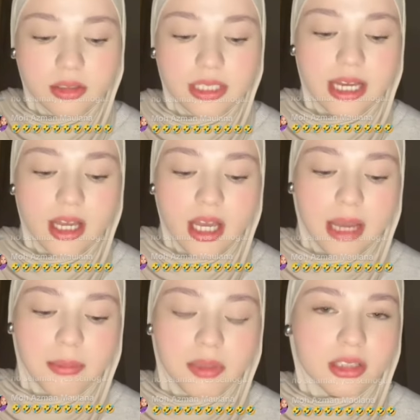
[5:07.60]
Yeah,
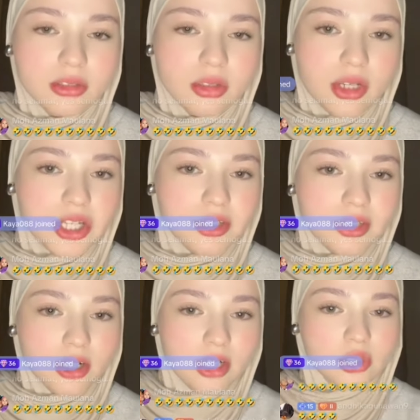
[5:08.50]
I mean, in Indonesia
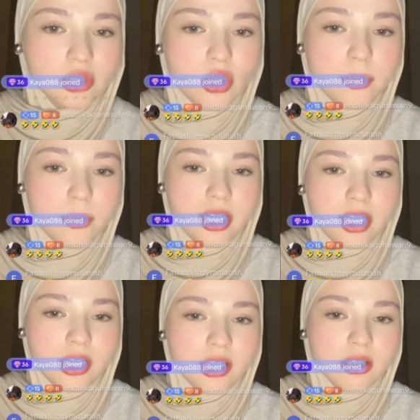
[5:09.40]
there are so
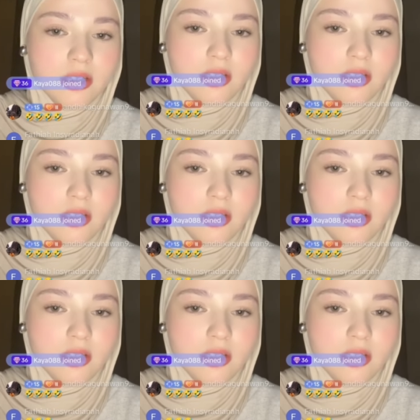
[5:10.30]
many,